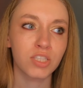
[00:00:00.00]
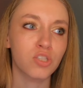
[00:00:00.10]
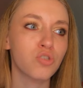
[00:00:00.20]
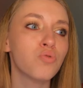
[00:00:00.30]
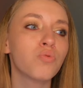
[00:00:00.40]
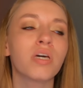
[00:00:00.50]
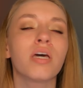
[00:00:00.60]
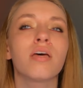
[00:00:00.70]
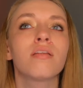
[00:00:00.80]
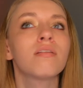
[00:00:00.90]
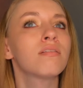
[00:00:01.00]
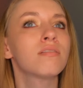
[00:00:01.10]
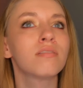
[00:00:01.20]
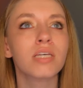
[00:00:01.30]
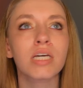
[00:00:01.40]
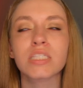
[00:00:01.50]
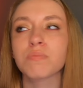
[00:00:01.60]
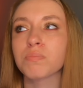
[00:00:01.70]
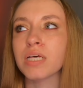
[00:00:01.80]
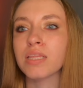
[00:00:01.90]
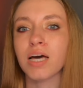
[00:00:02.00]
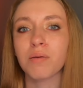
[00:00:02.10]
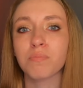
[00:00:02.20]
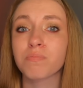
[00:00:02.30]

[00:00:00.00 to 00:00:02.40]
You can explain that